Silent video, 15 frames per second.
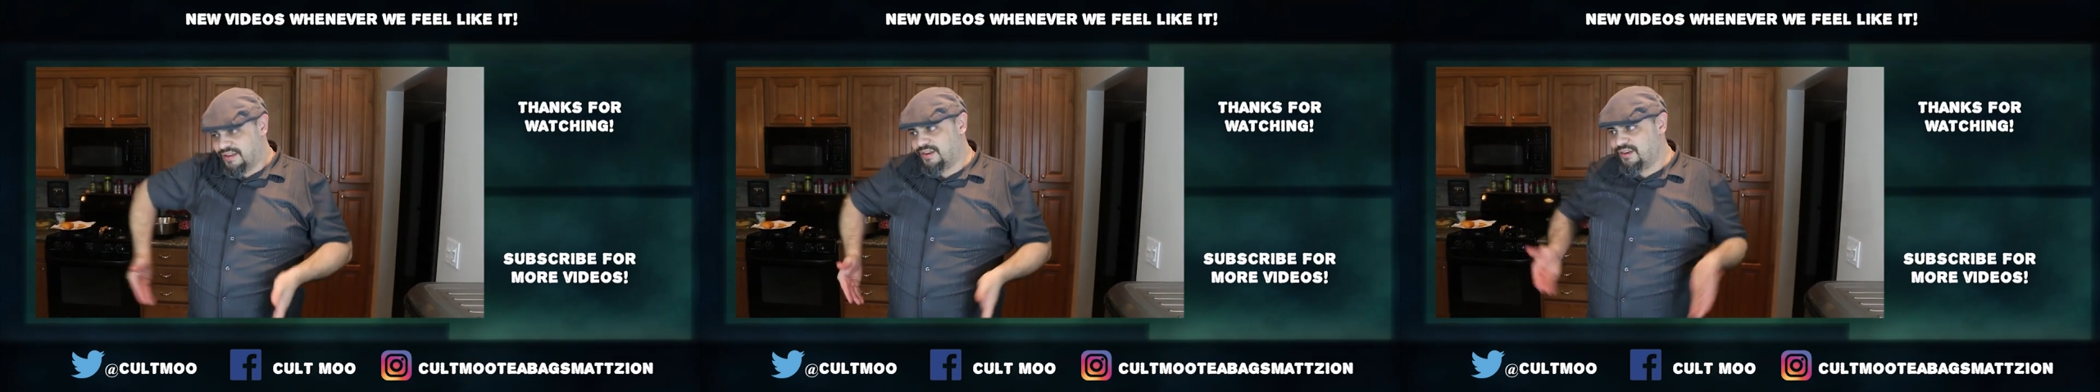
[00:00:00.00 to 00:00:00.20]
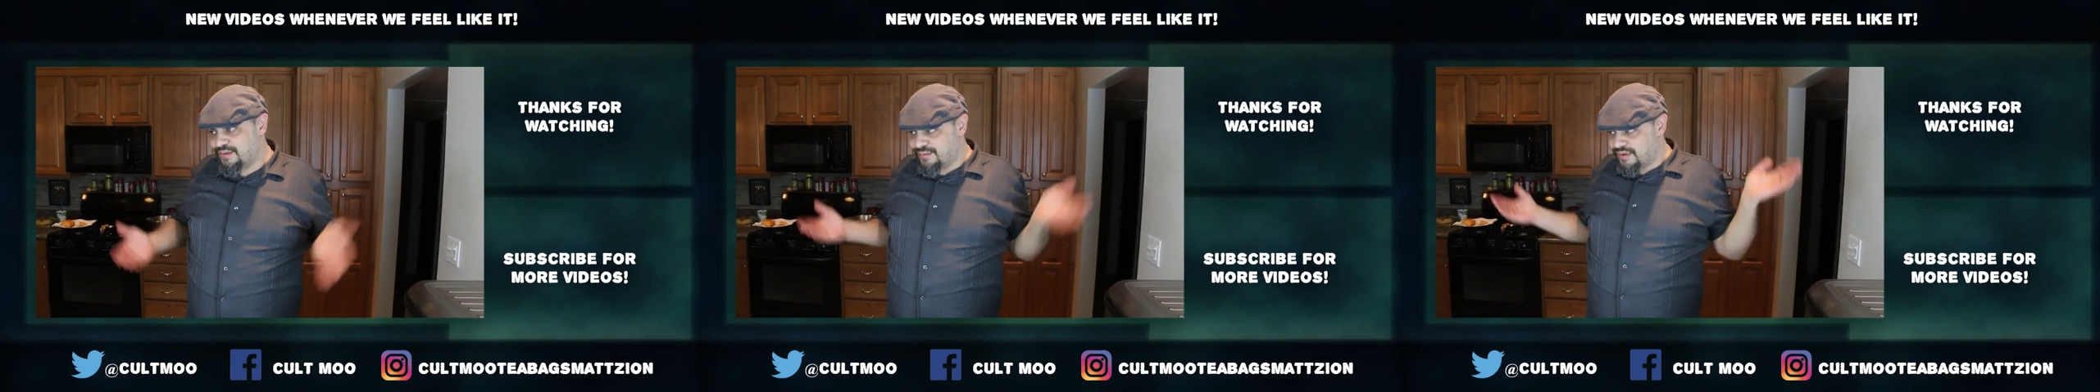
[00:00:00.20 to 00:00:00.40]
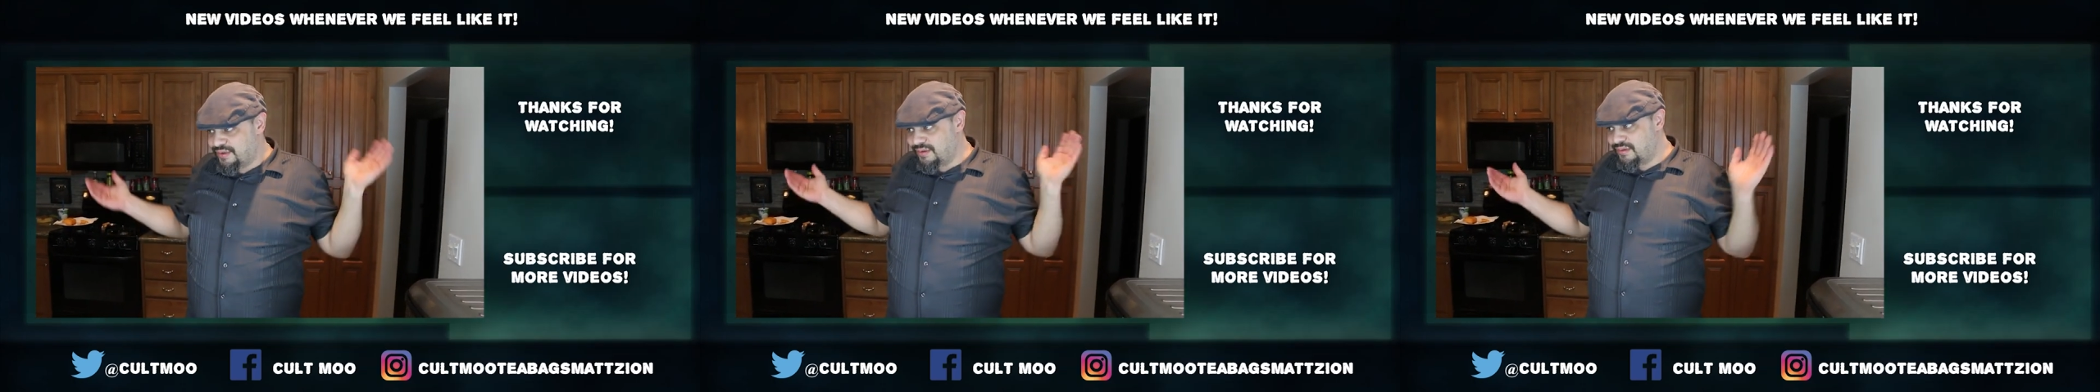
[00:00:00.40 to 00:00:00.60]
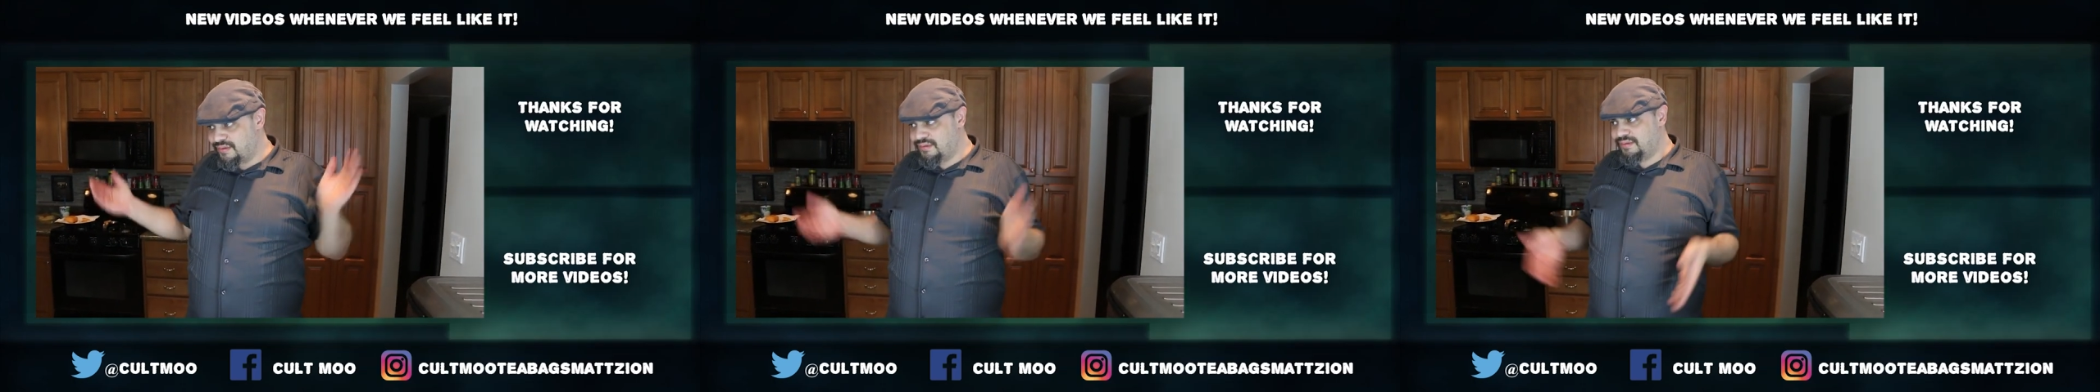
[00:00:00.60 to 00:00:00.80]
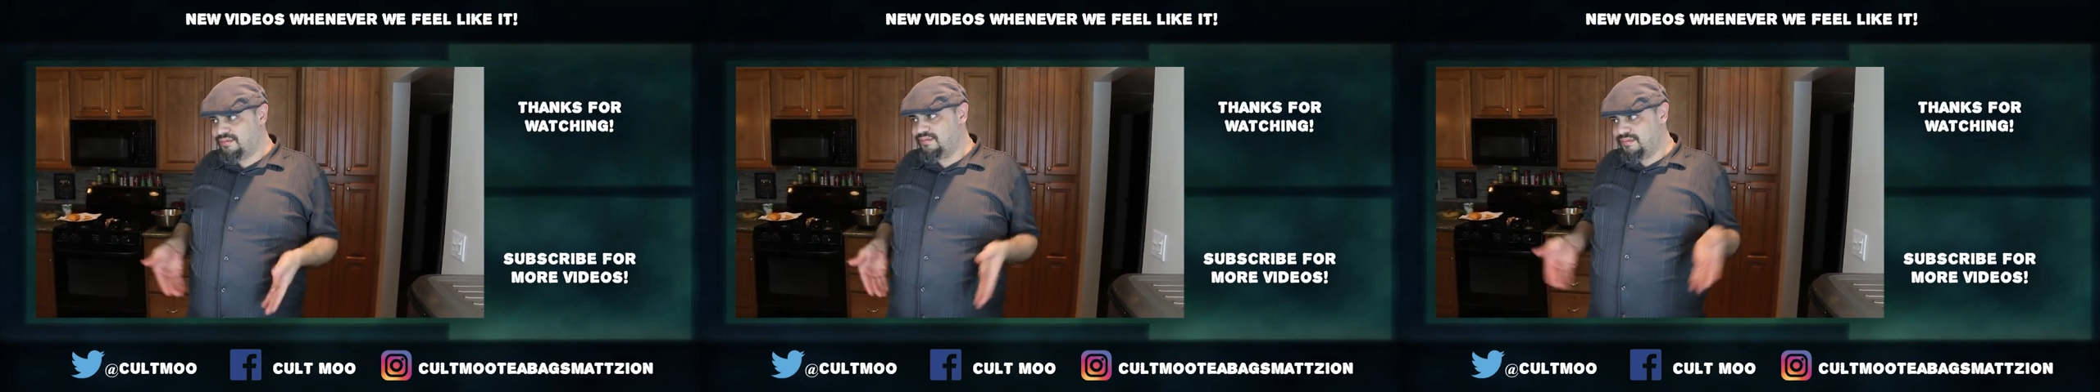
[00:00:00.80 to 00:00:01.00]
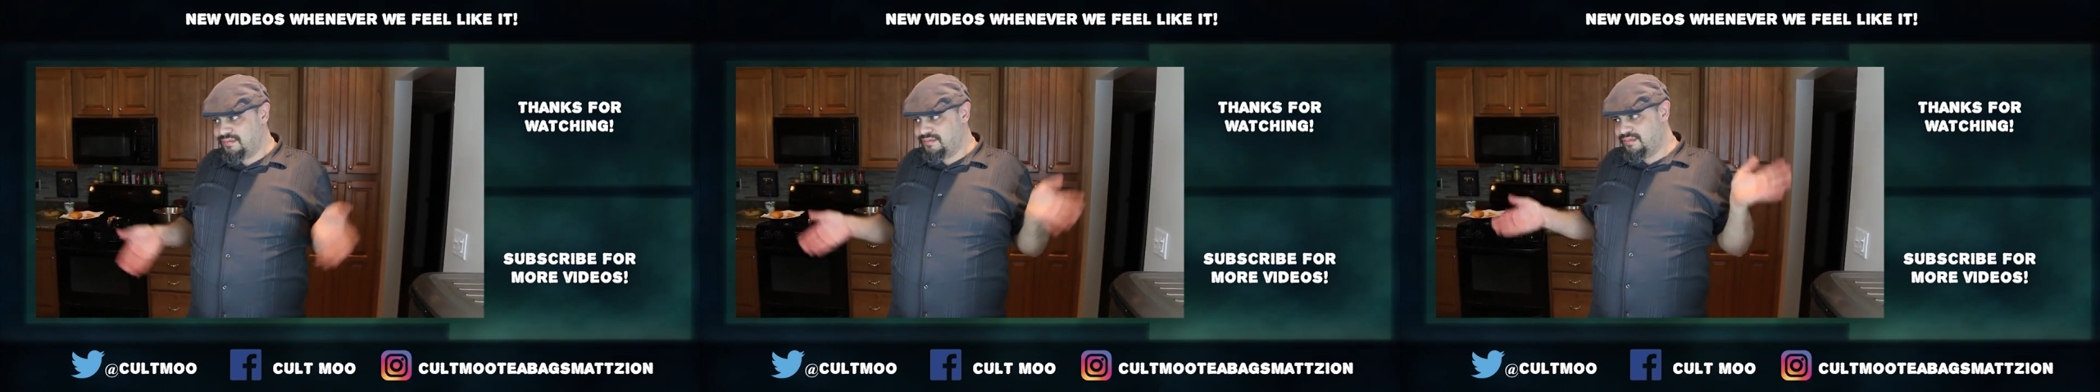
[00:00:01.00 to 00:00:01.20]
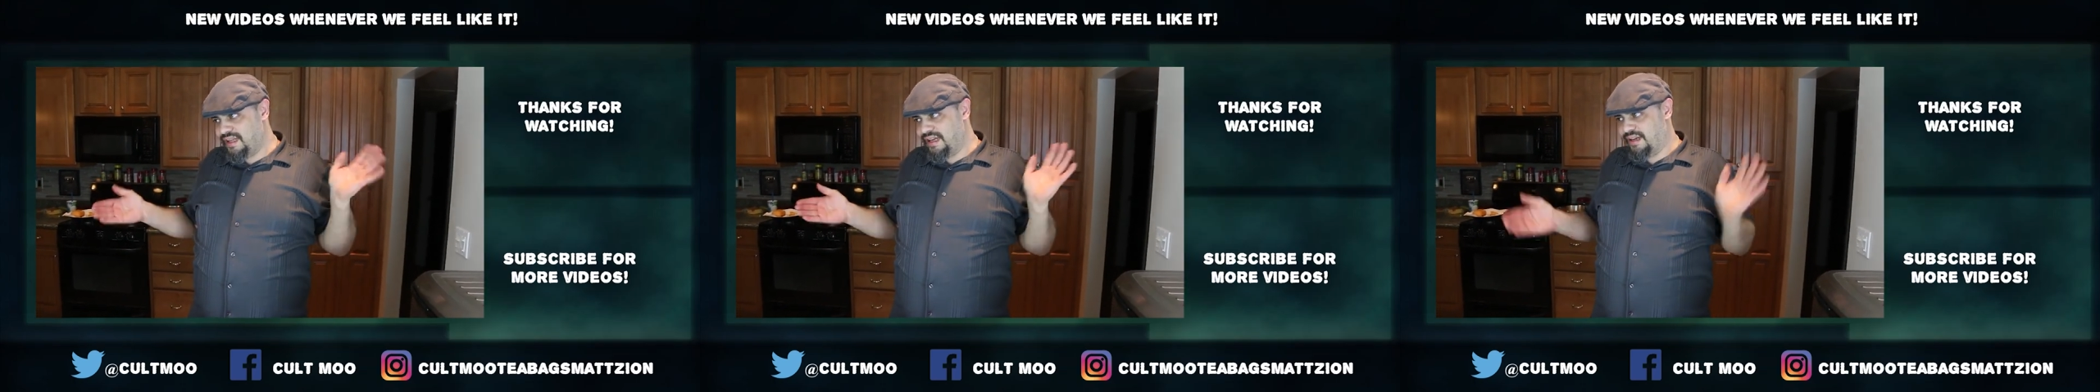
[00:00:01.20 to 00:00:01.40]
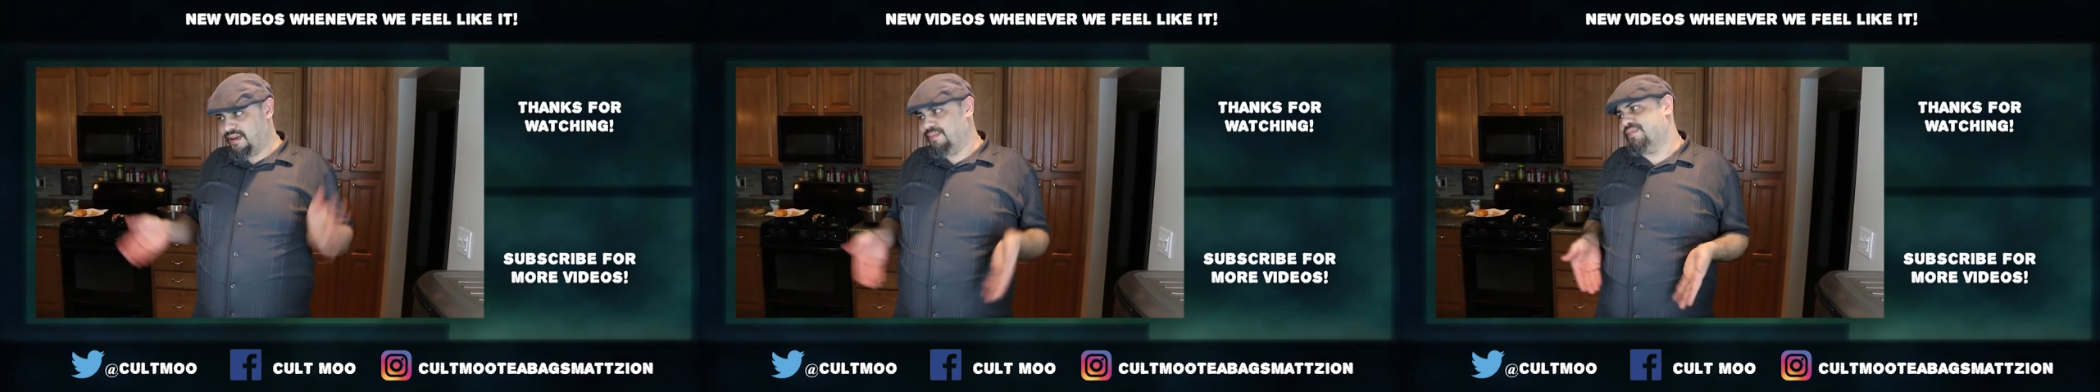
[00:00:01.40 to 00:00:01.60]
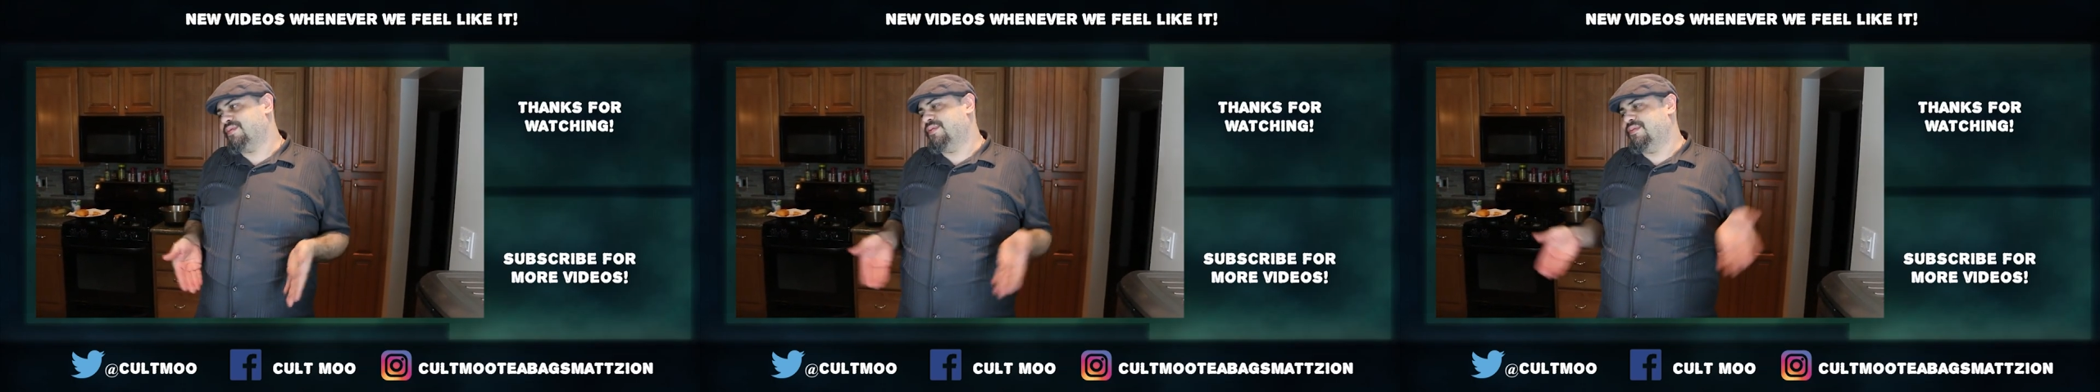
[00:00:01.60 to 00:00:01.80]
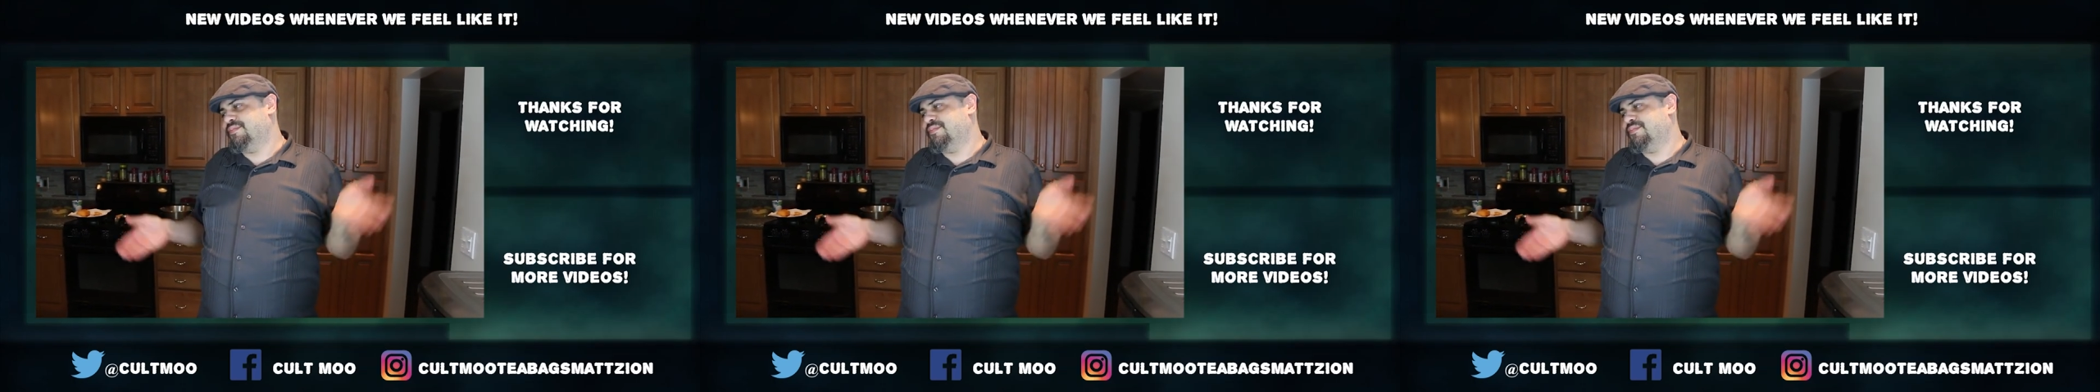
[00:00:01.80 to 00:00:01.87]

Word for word: Cult Moo lamp